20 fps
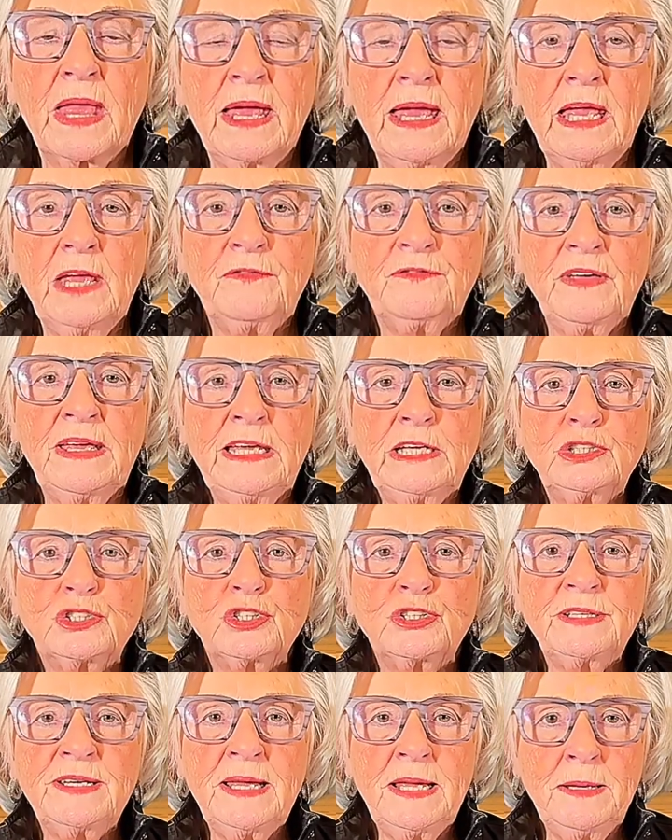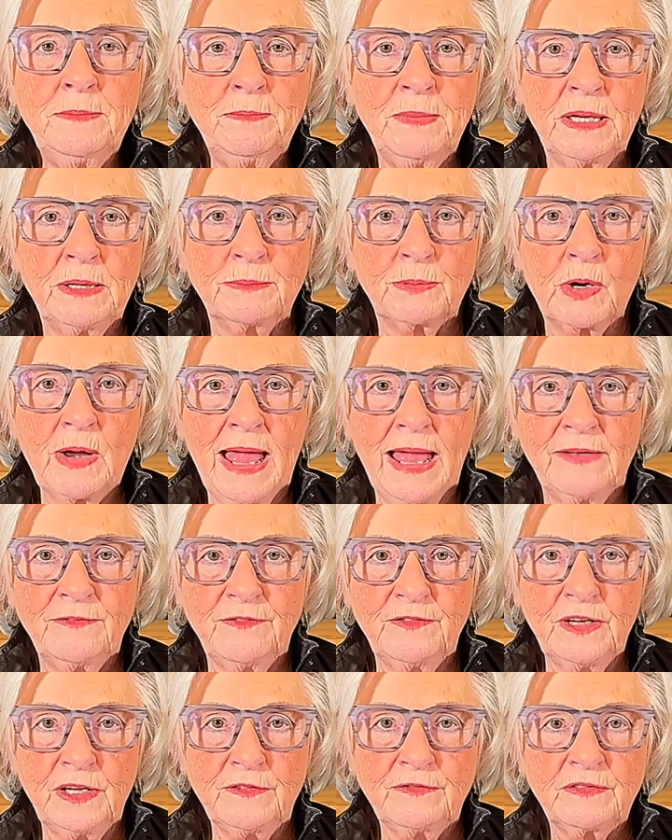If each team member had
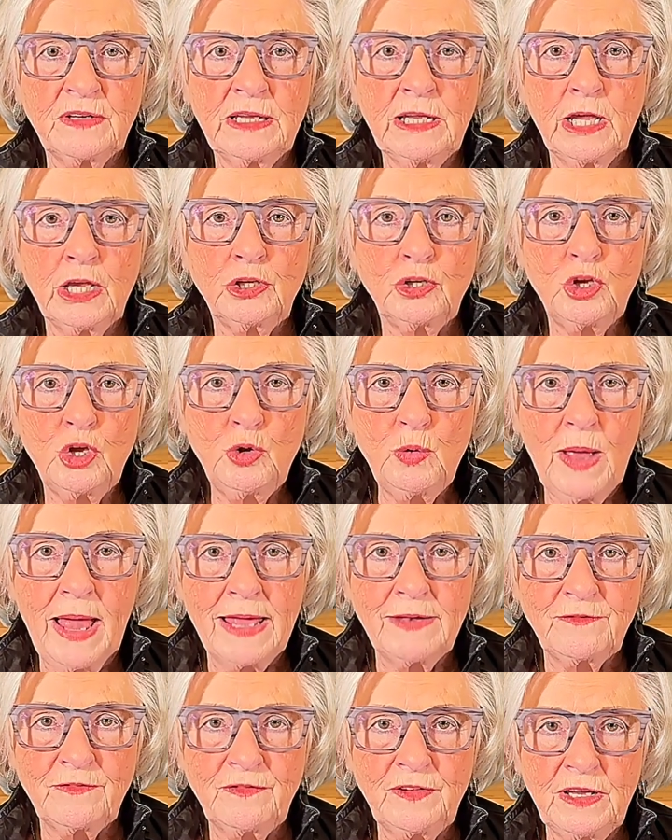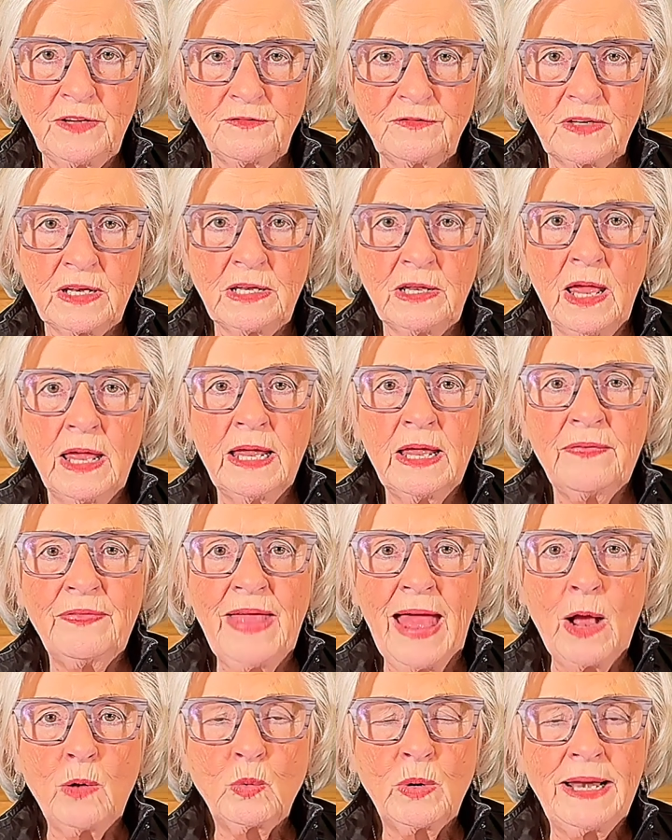50 and you had 50,
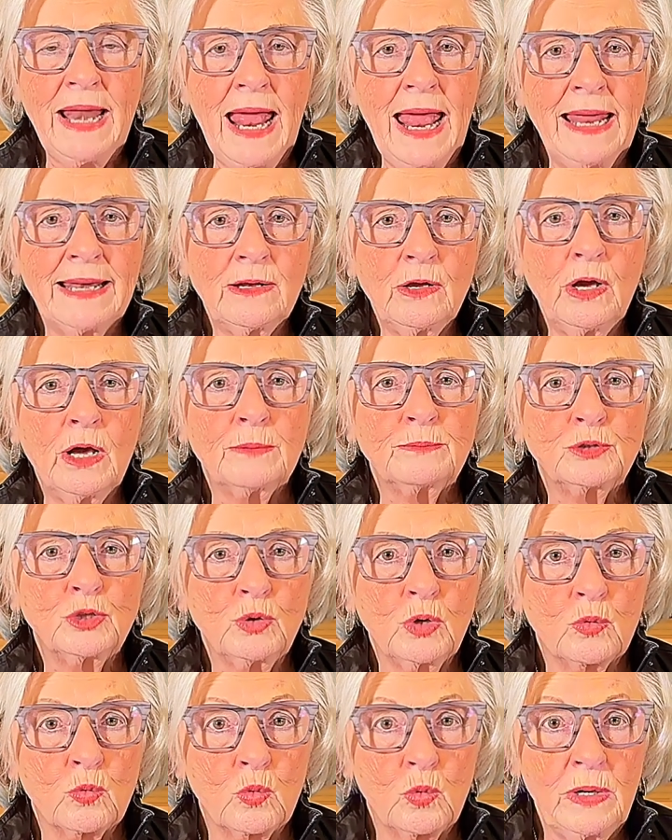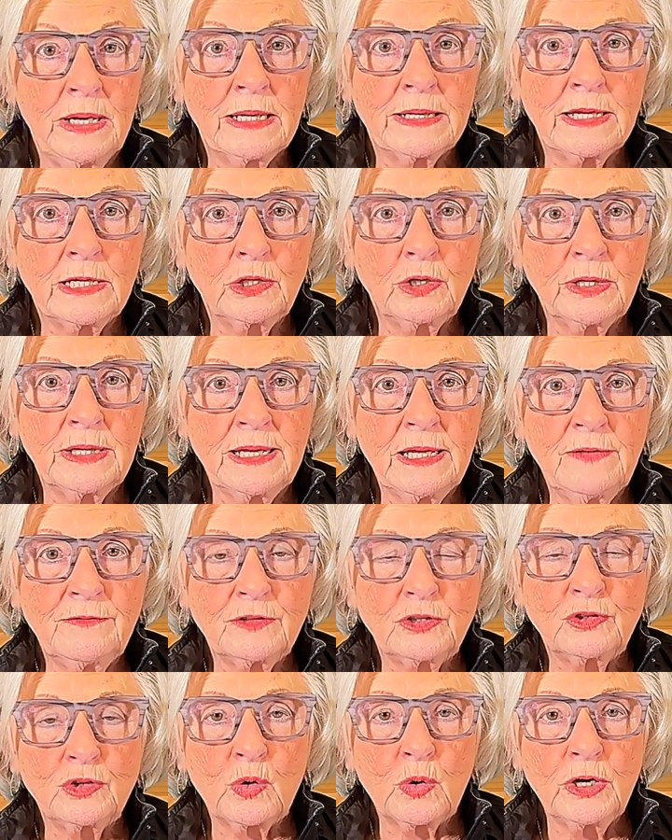that would add up to a really good
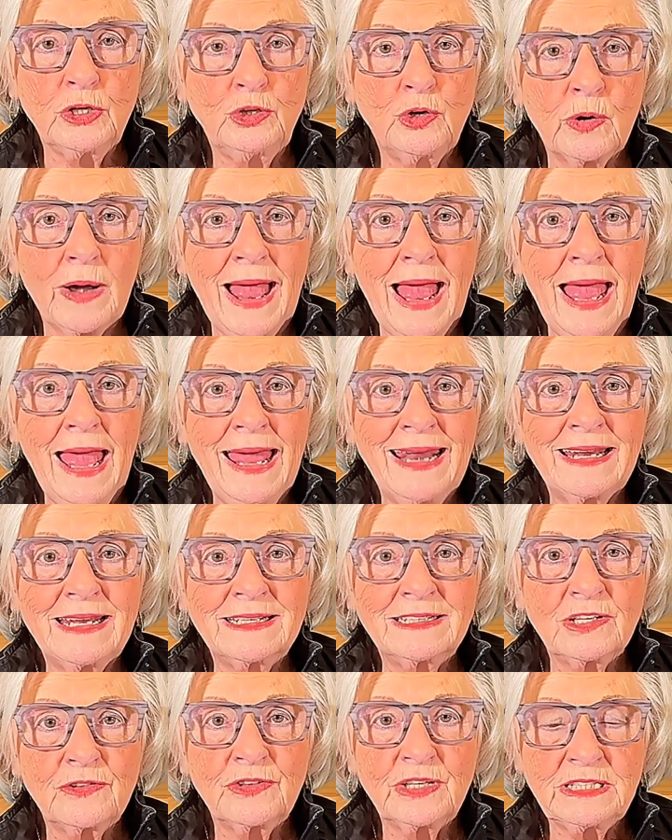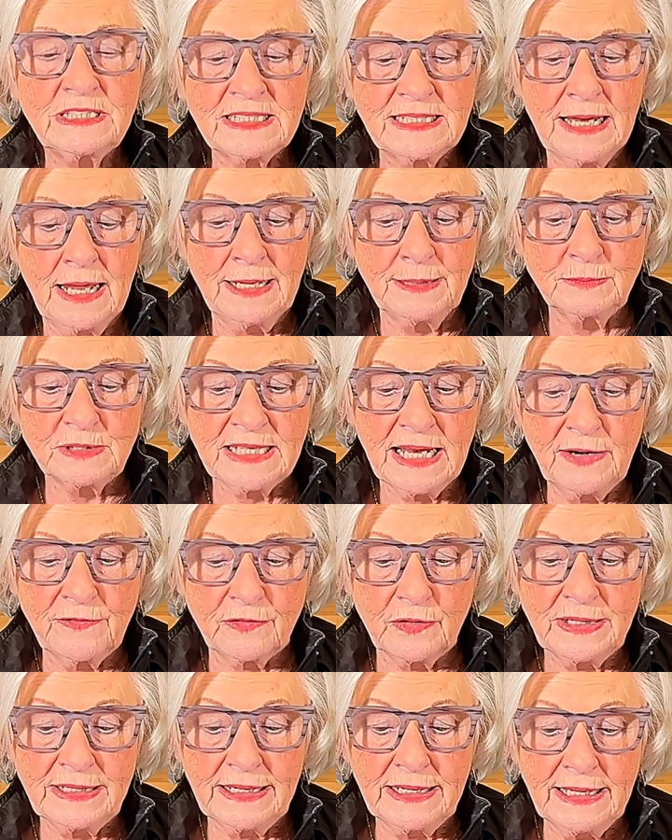inventory. And you're adding to these names
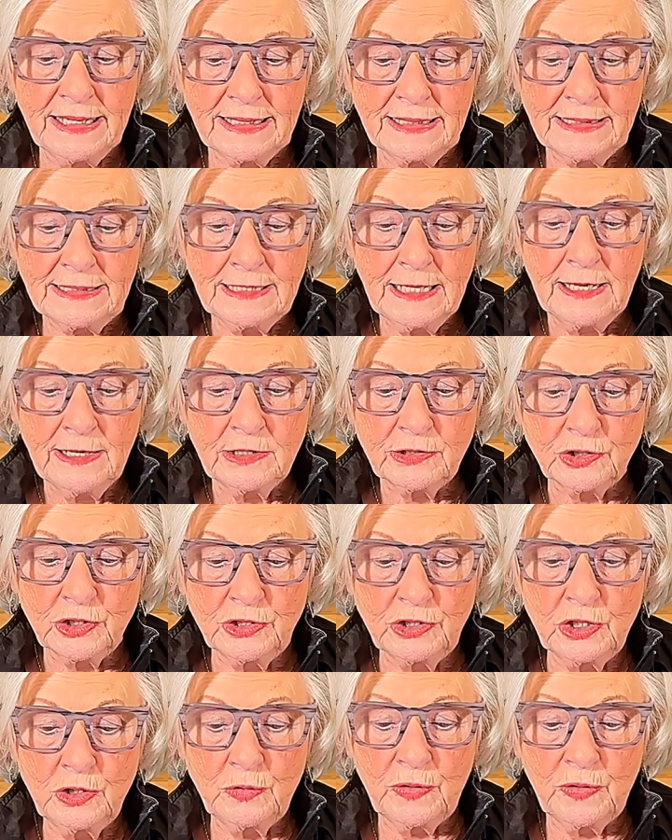every day to do